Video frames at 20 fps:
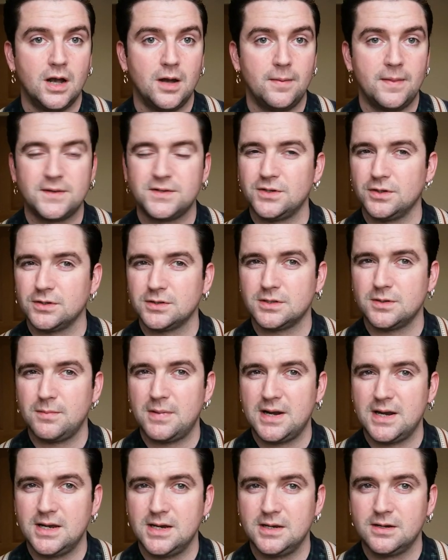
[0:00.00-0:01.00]
um, there's not so
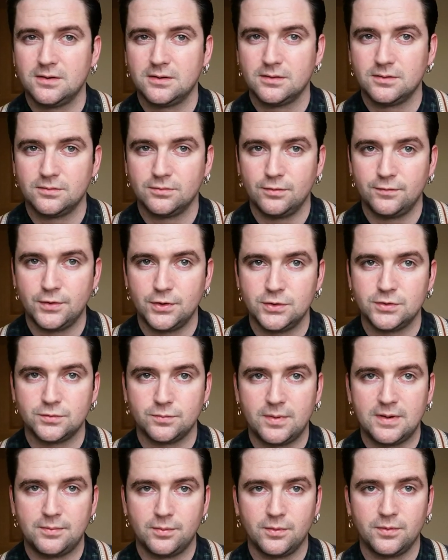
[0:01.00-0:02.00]
many reviews
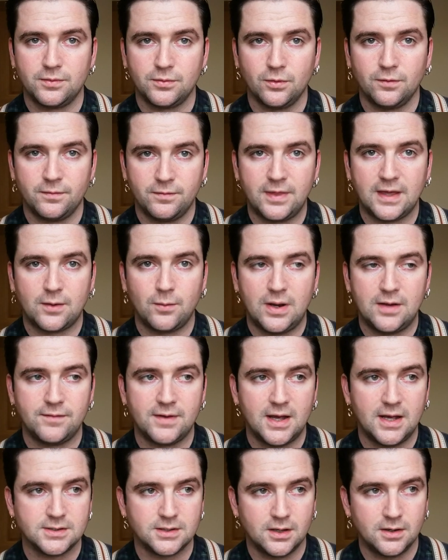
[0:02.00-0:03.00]
for people with sort of thick wavy hair,